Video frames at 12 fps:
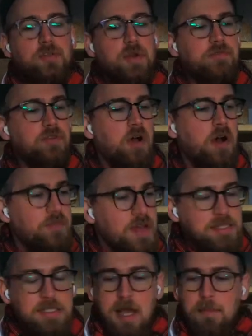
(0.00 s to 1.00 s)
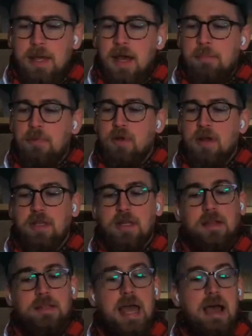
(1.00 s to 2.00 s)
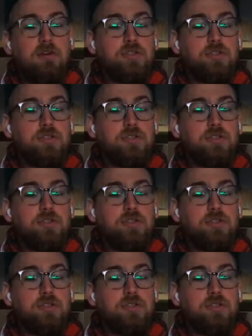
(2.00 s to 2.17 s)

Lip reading: So if you've got events coming up or anything like that,